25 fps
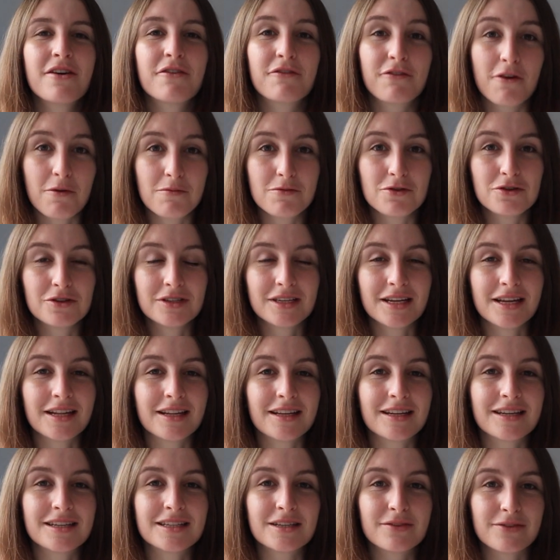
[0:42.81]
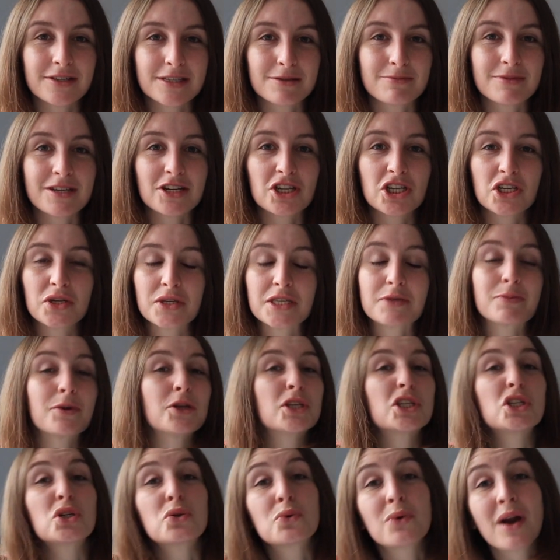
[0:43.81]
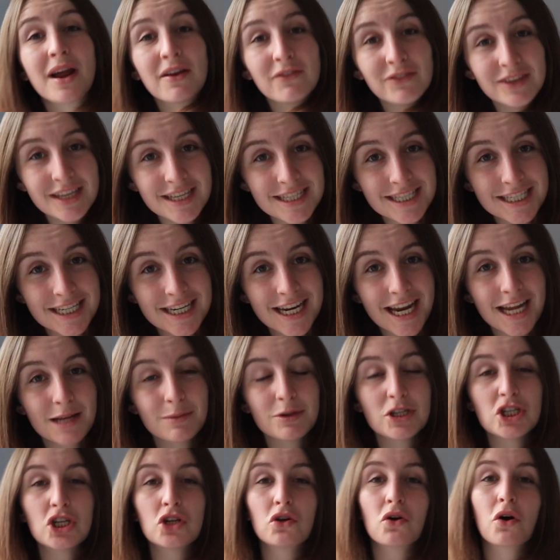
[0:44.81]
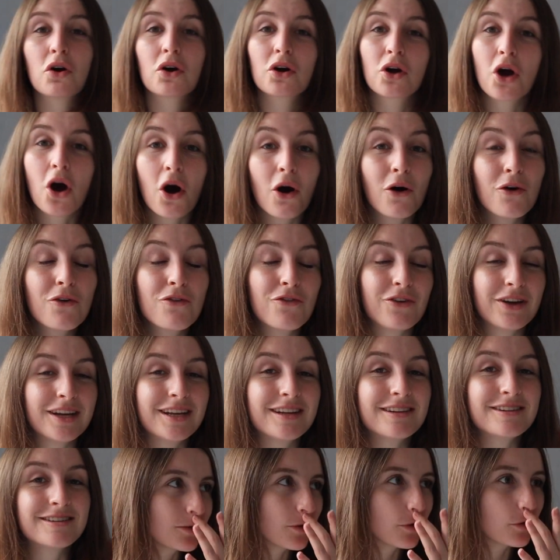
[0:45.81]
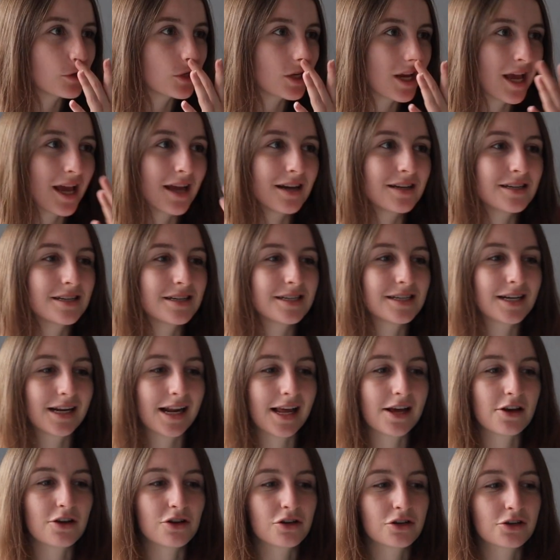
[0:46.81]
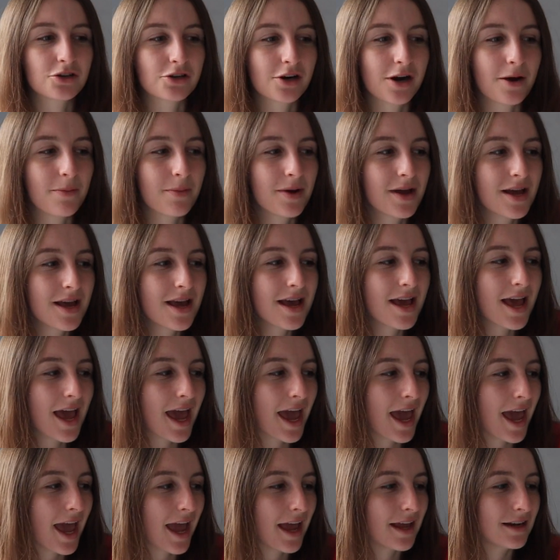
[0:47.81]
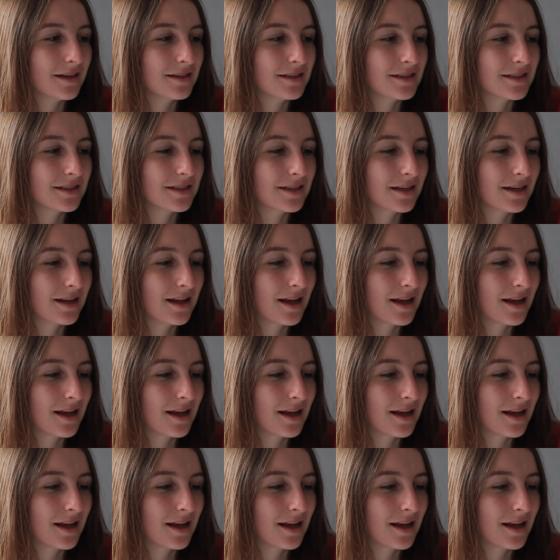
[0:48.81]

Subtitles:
From New Zealand to visit me, and she was supposed to arrive yesterday, but she got COVID, so she had to delay her trip. And